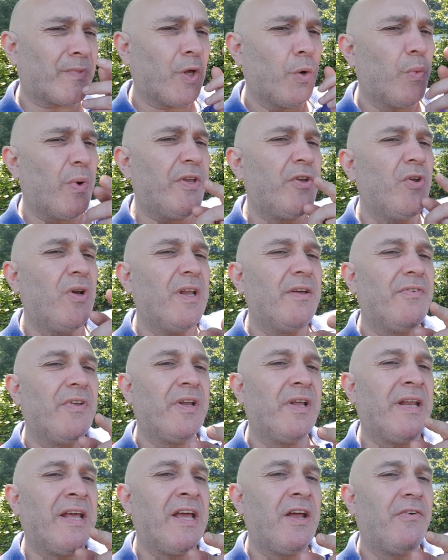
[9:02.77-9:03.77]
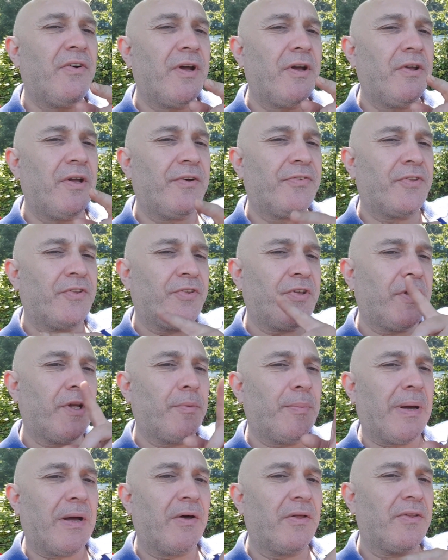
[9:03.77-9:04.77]
when you live in an area, you have to think
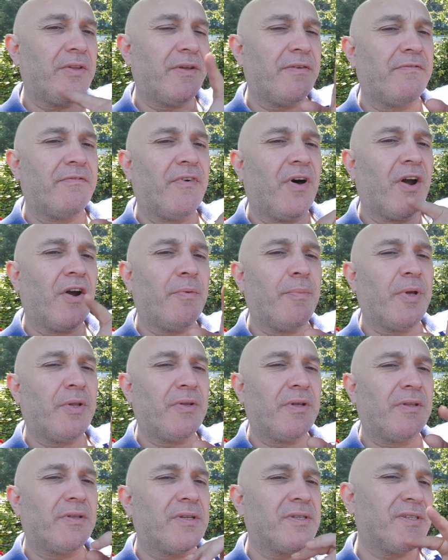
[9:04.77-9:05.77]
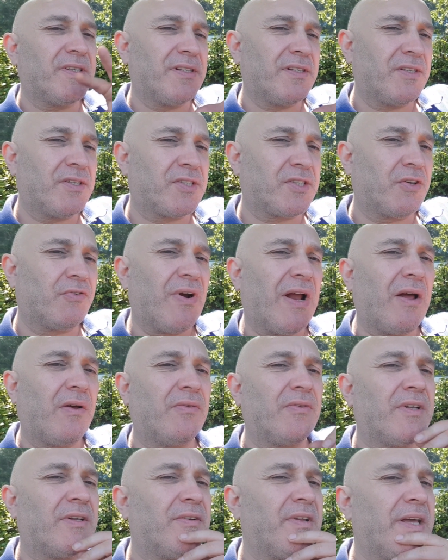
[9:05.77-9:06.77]
about the environment and the, the
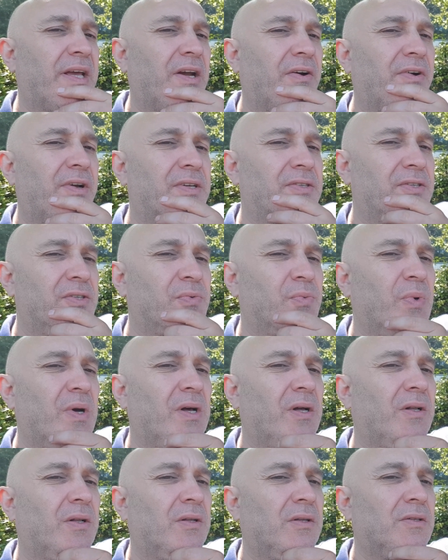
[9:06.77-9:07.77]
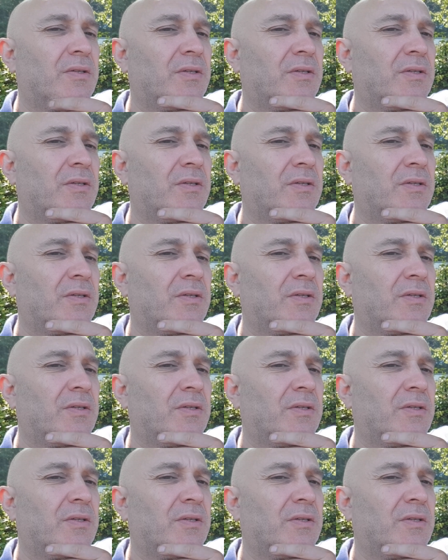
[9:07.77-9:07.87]
surrounding areas as well.